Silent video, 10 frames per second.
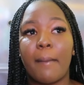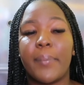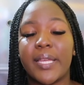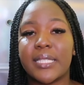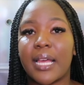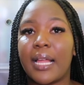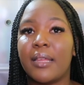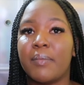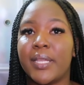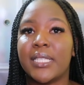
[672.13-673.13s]

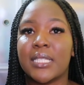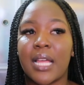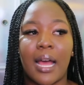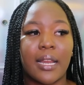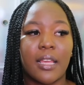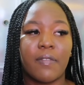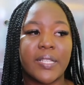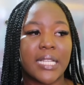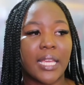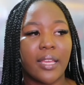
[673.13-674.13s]
basically means that if
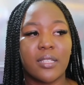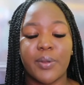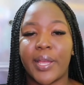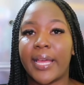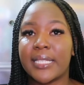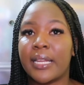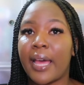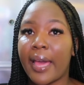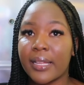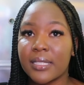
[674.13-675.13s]
it's a case where you get an
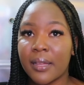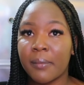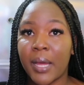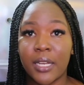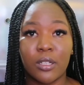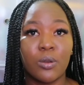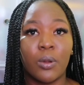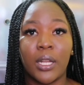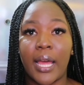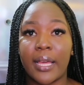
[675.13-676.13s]
item and you
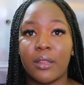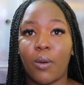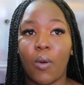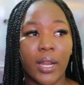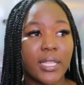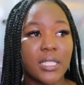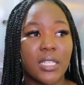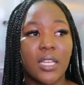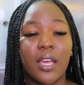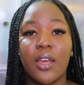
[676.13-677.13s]
don't like the
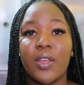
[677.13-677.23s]
quality,